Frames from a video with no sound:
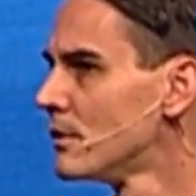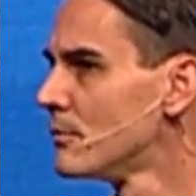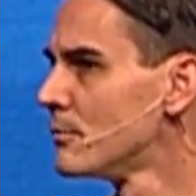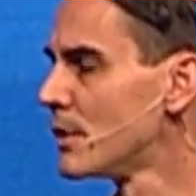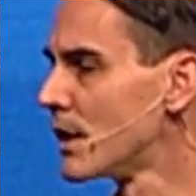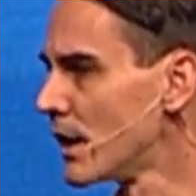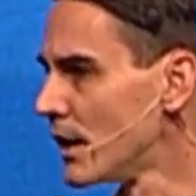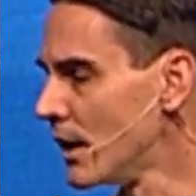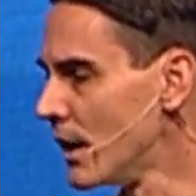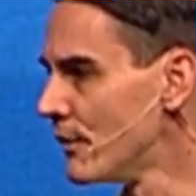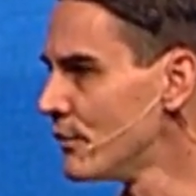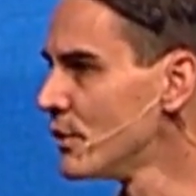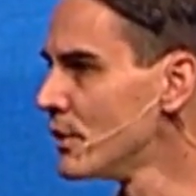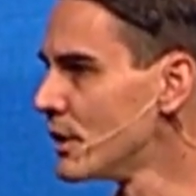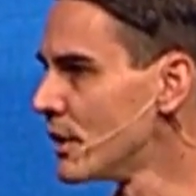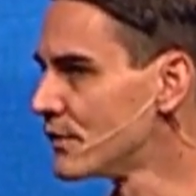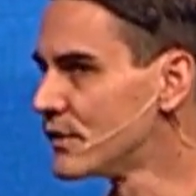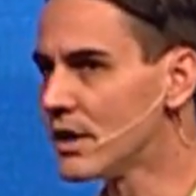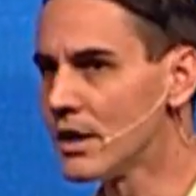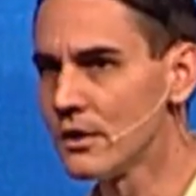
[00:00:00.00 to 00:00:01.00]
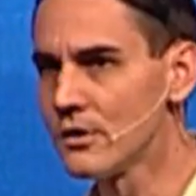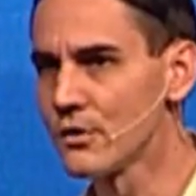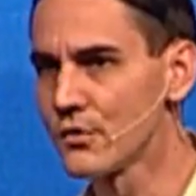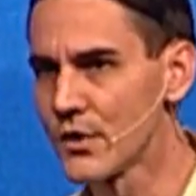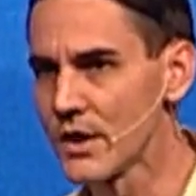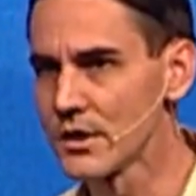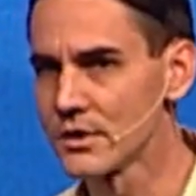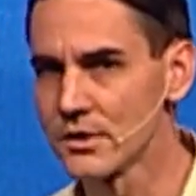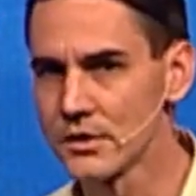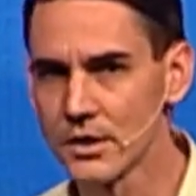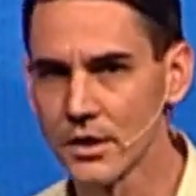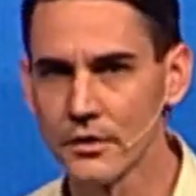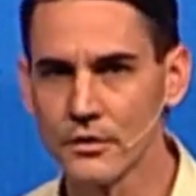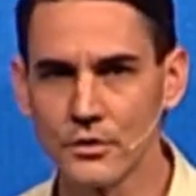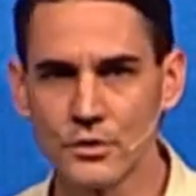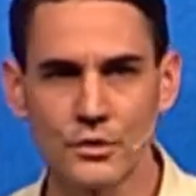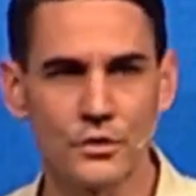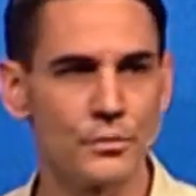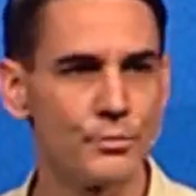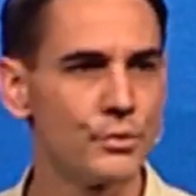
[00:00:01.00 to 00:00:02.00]
But I love you enough to get in your face and tell you the
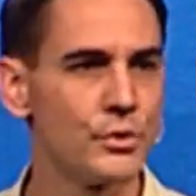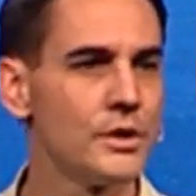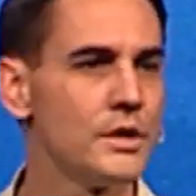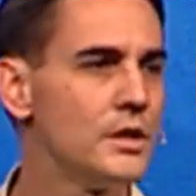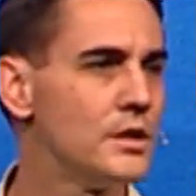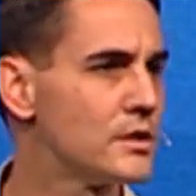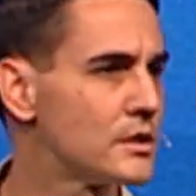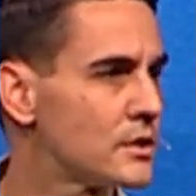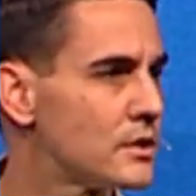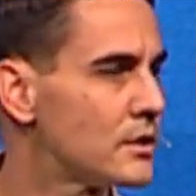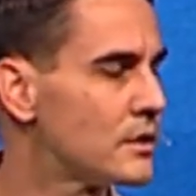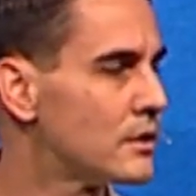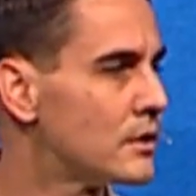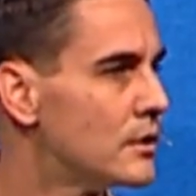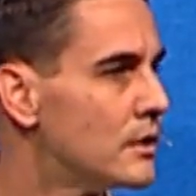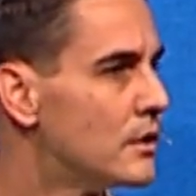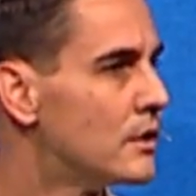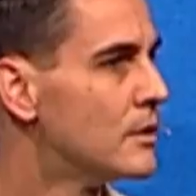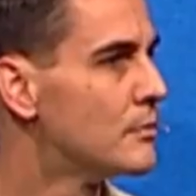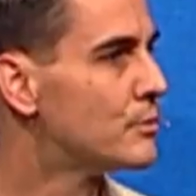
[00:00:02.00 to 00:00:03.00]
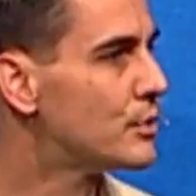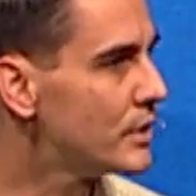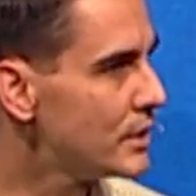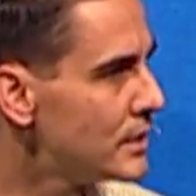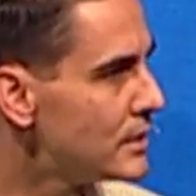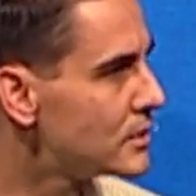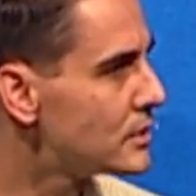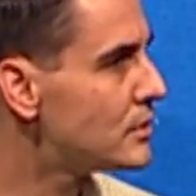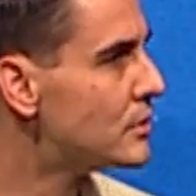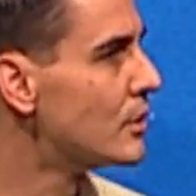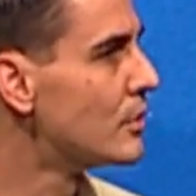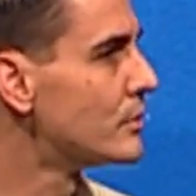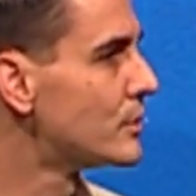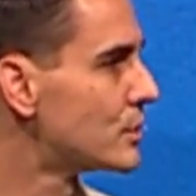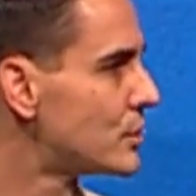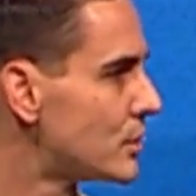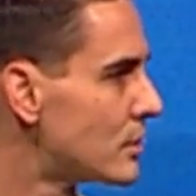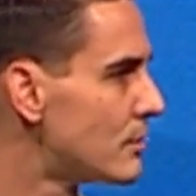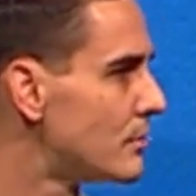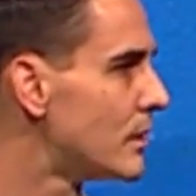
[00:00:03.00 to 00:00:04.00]
truth. Please, please don't
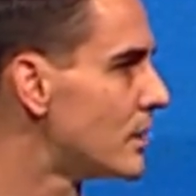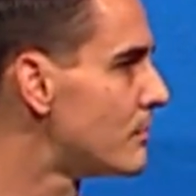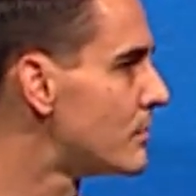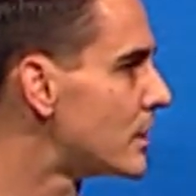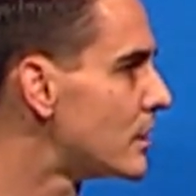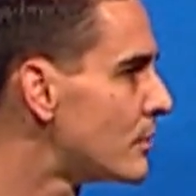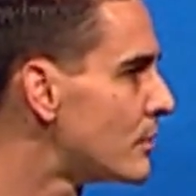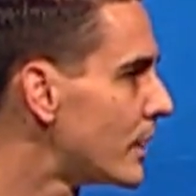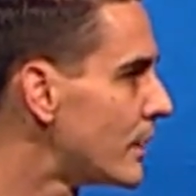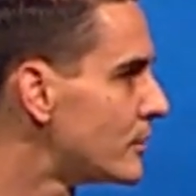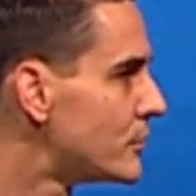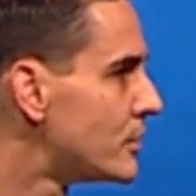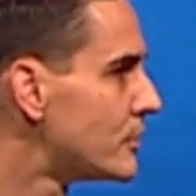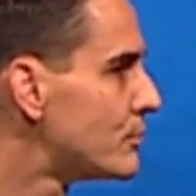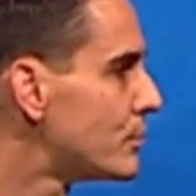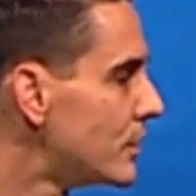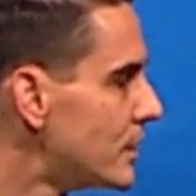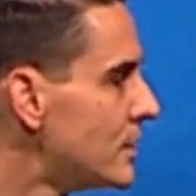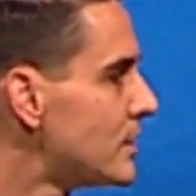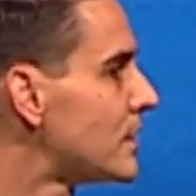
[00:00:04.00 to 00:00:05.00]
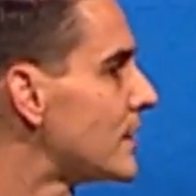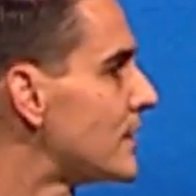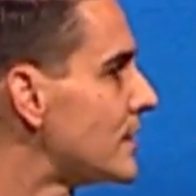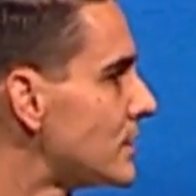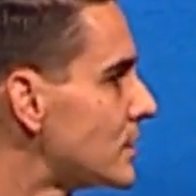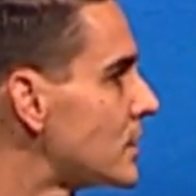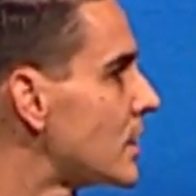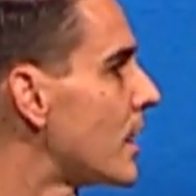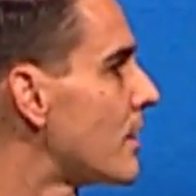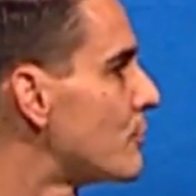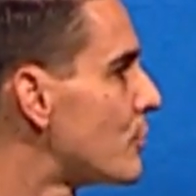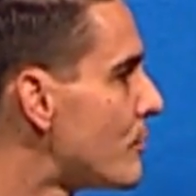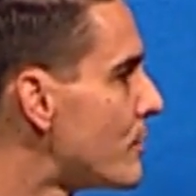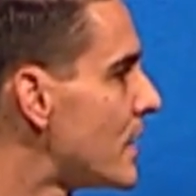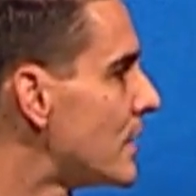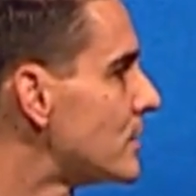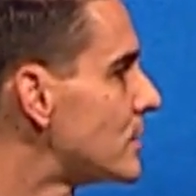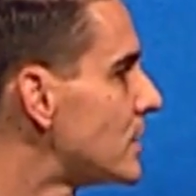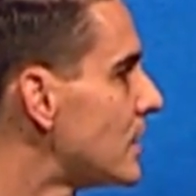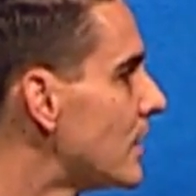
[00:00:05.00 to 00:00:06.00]
disturb anybody around you. Please, at this time,
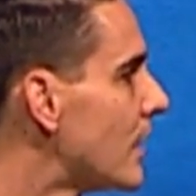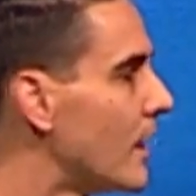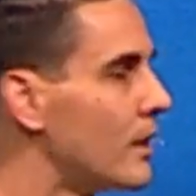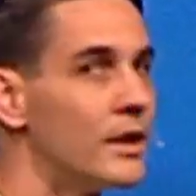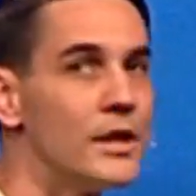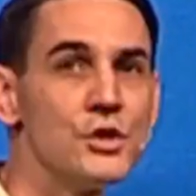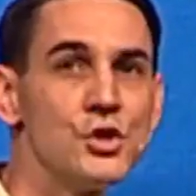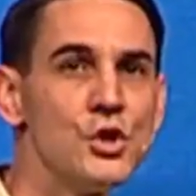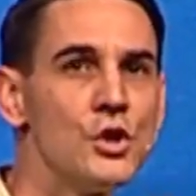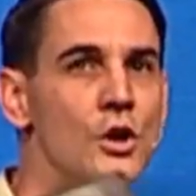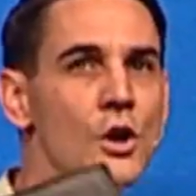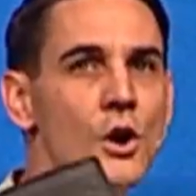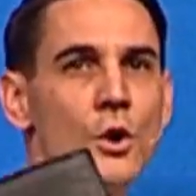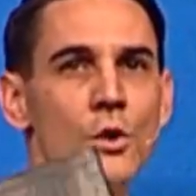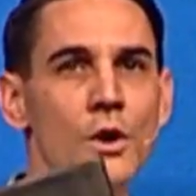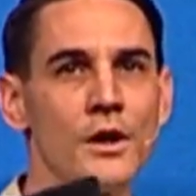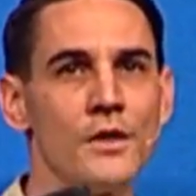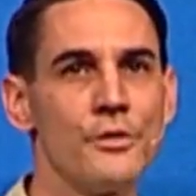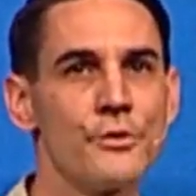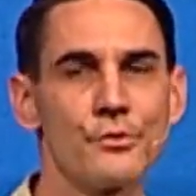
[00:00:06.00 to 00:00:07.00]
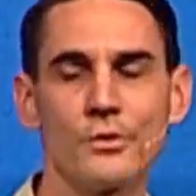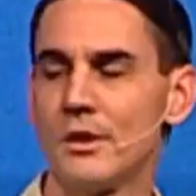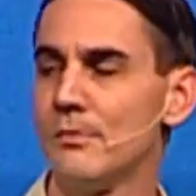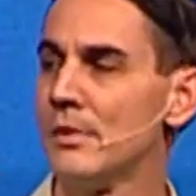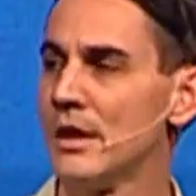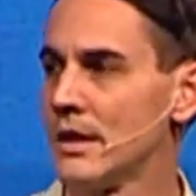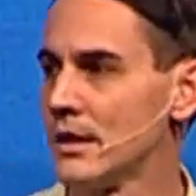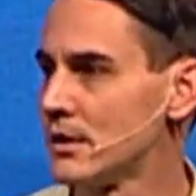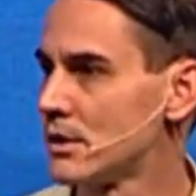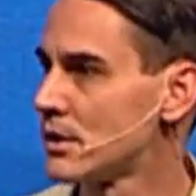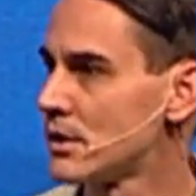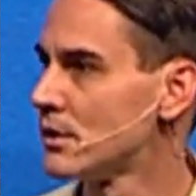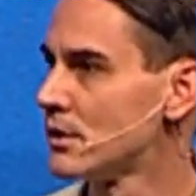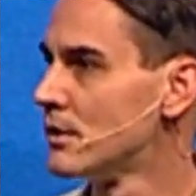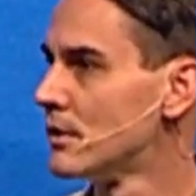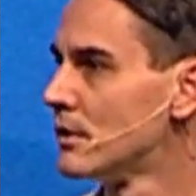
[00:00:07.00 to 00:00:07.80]
remain seated. I'll let you go in three minutes.